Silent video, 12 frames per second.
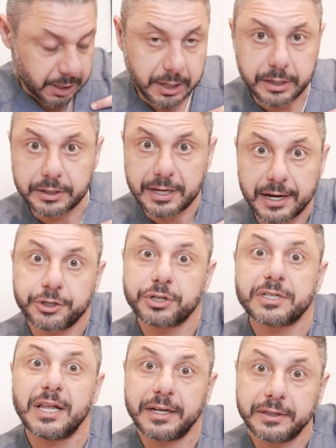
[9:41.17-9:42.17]
It
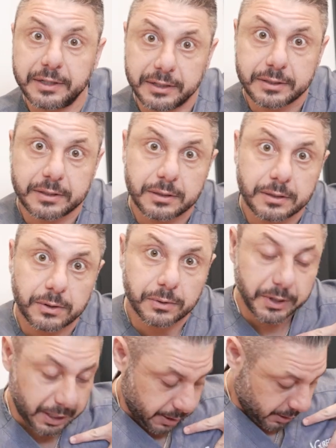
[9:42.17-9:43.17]
attaches like this.
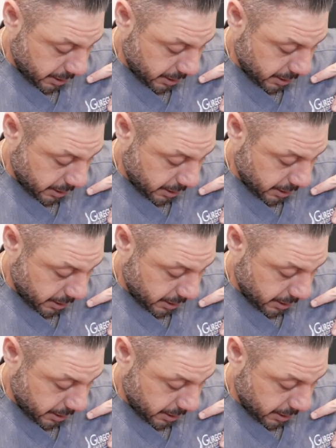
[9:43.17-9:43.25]
Okay.